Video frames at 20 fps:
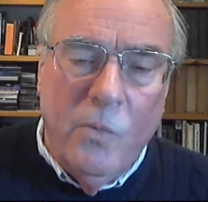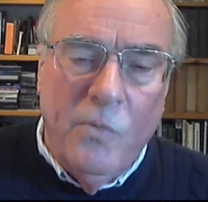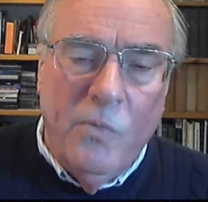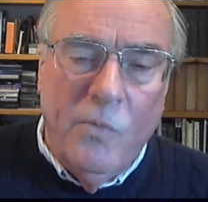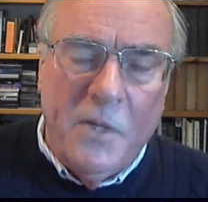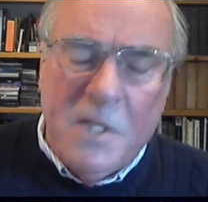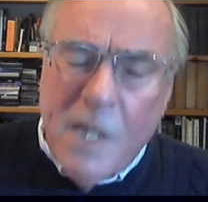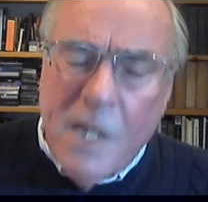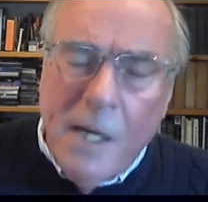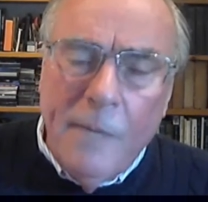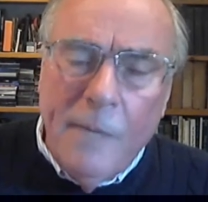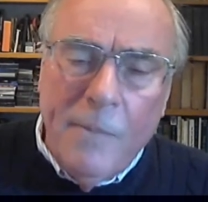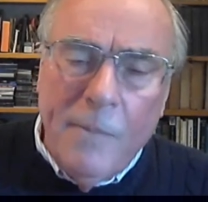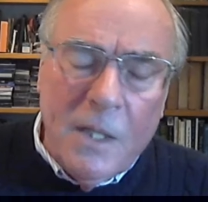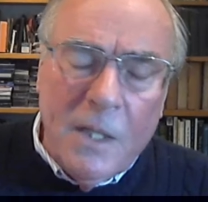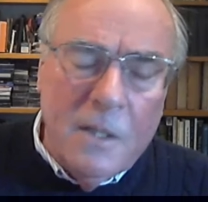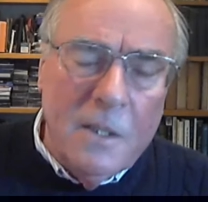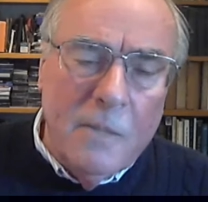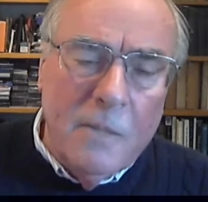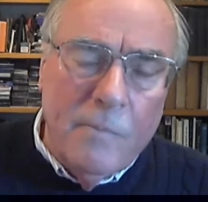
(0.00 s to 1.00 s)
the
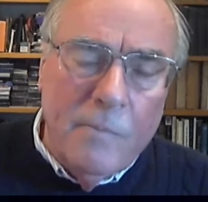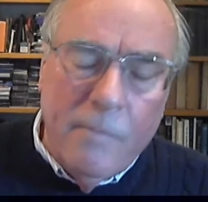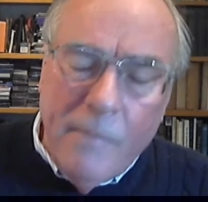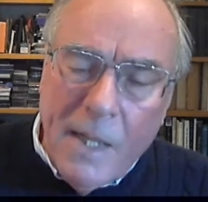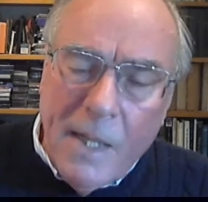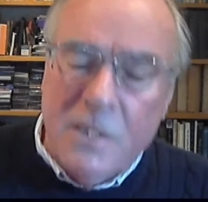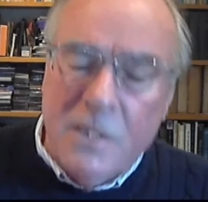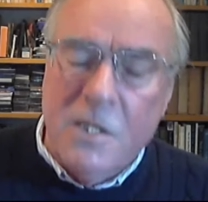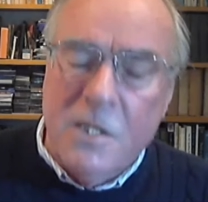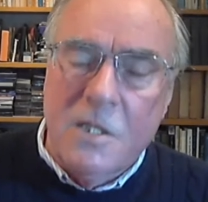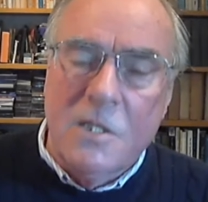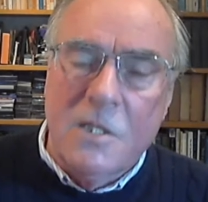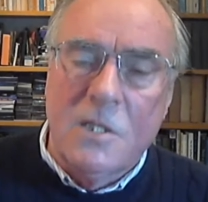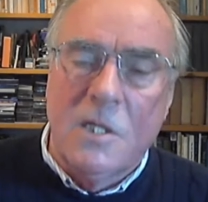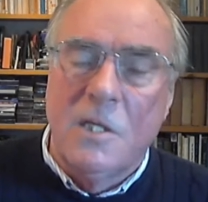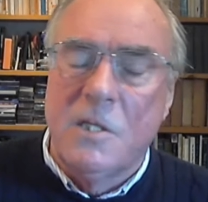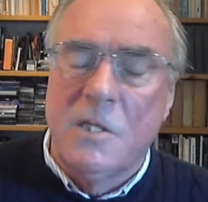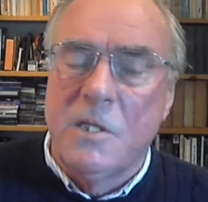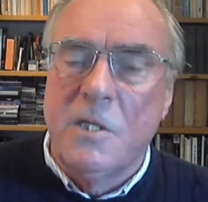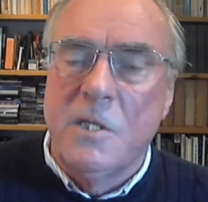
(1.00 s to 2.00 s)
timing that matters
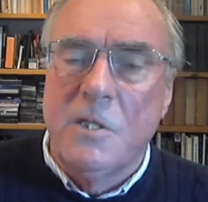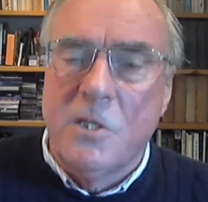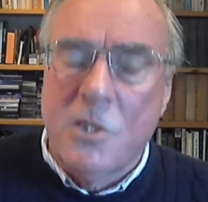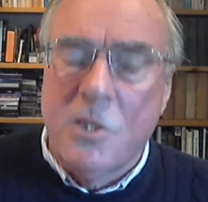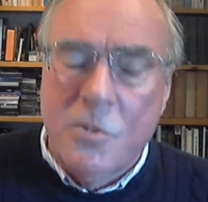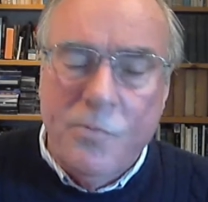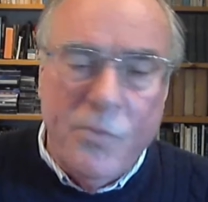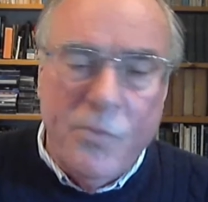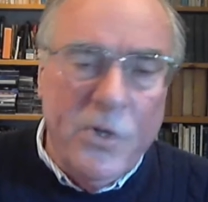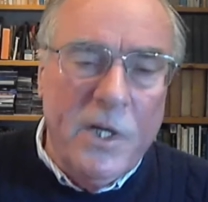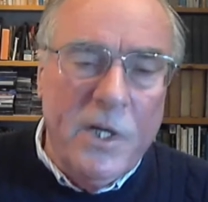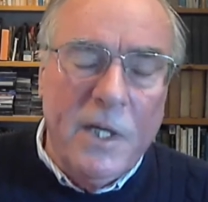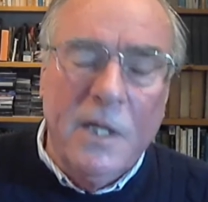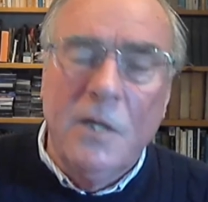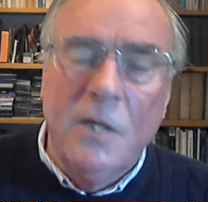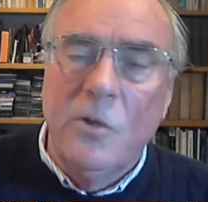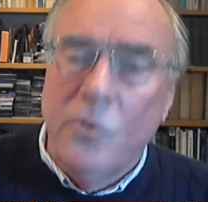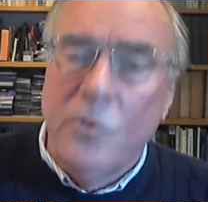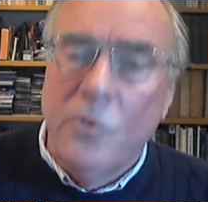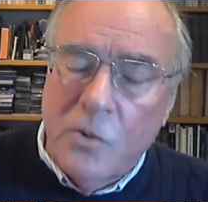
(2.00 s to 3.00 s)
is in spring
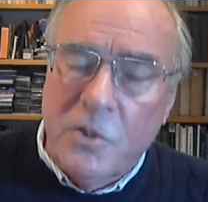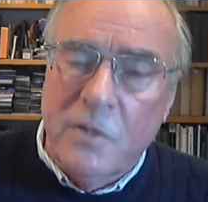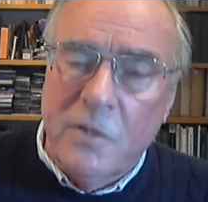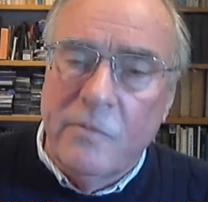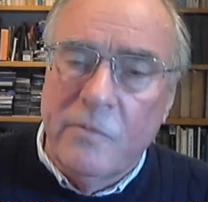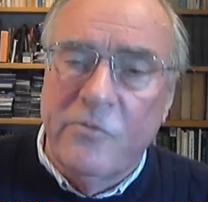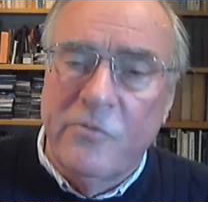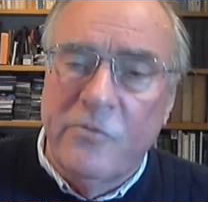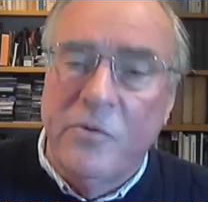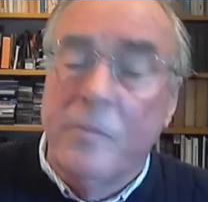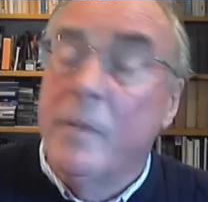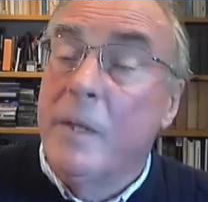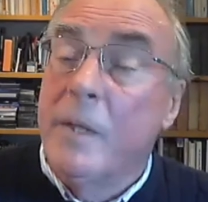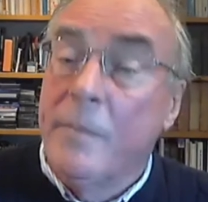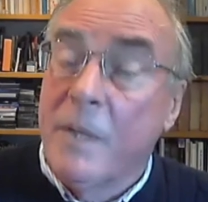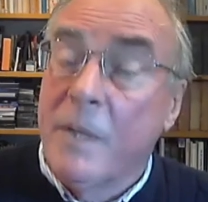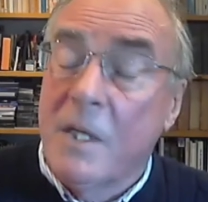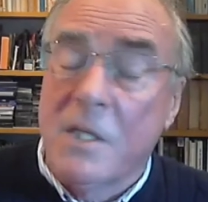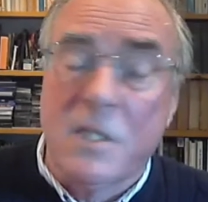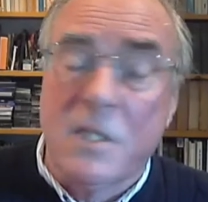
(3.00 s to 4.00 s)
and autumn for
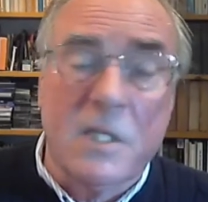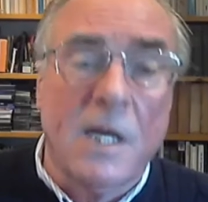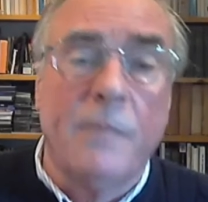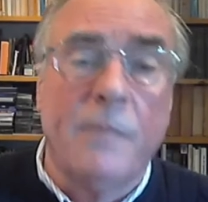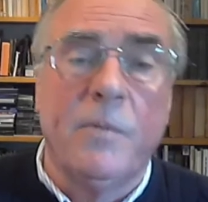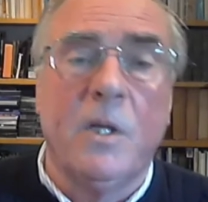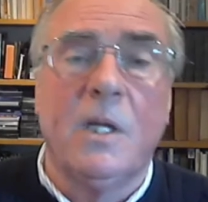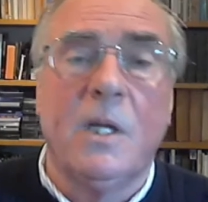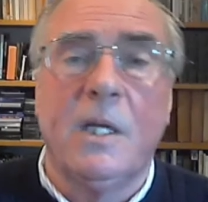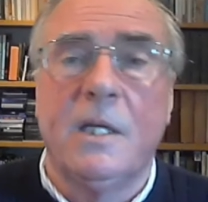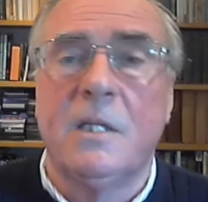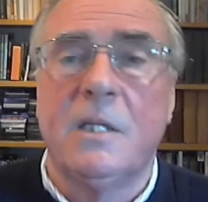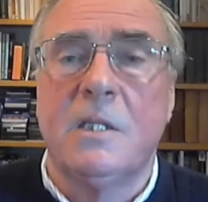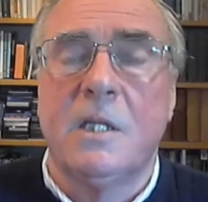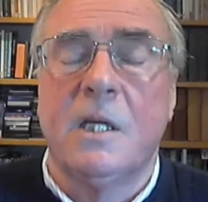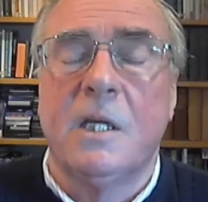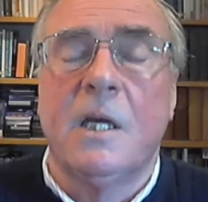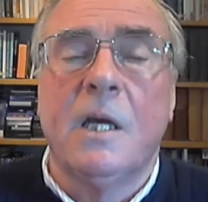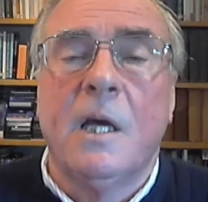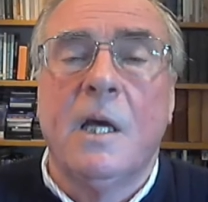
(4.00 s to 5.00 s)
Myrmica
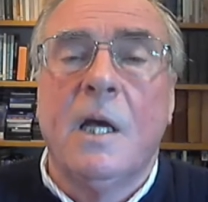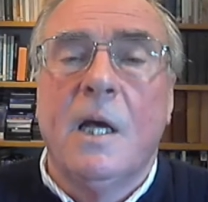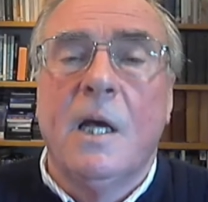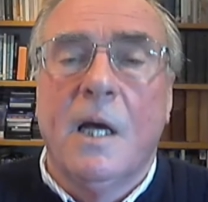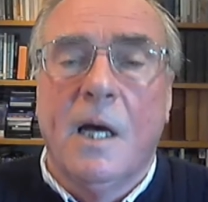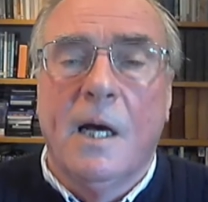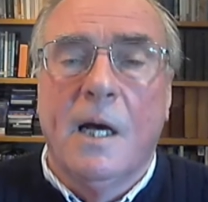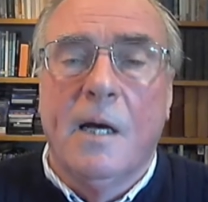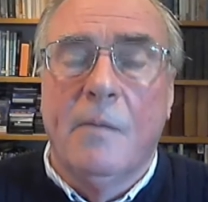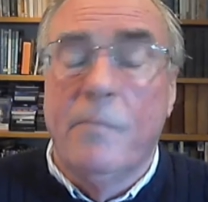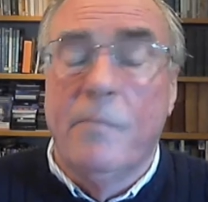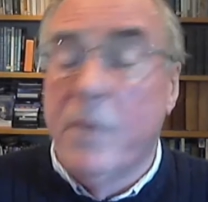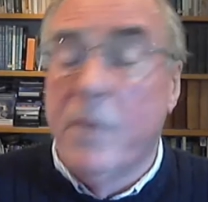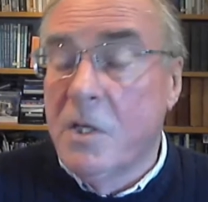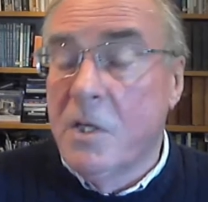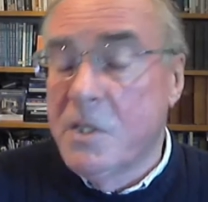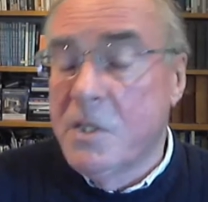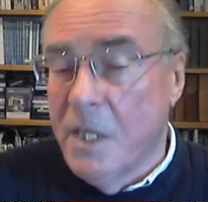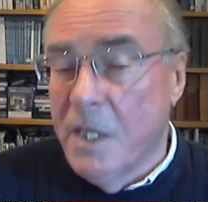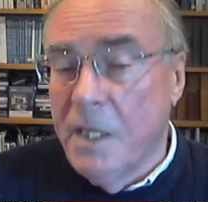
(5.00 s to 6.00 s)
sabuleti, um,
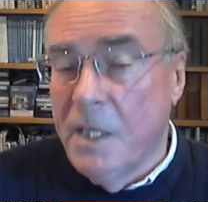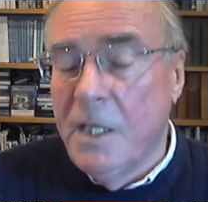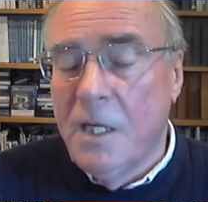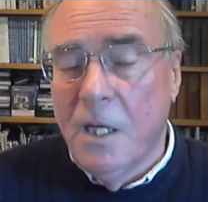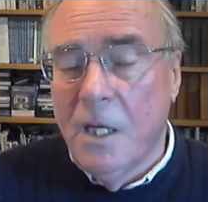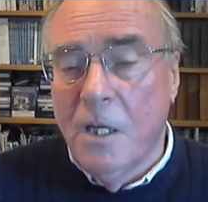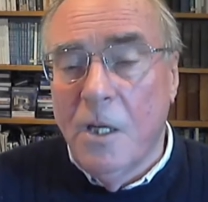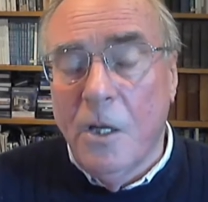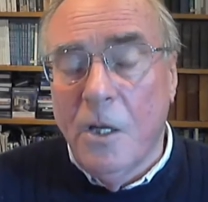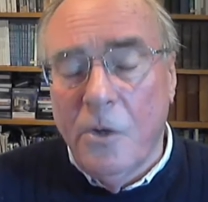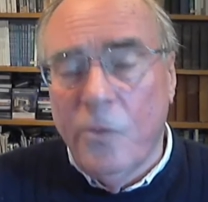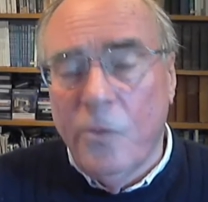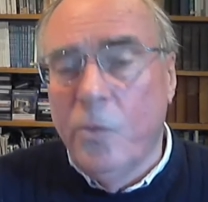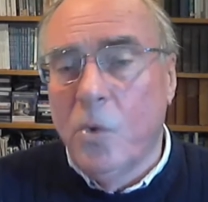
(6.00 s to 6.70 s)
because they need a lot of